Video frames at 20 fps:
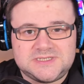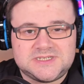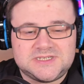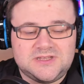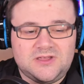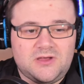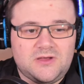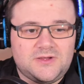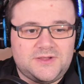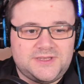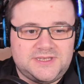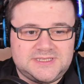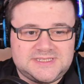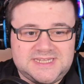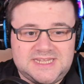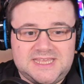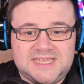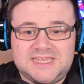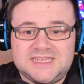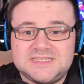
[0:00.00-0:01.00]
Scott and
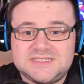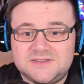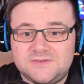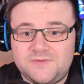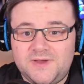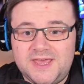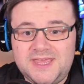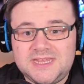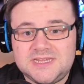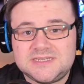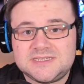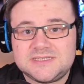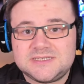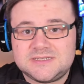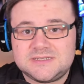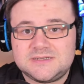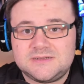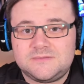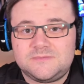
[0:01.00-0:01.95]
take his advice,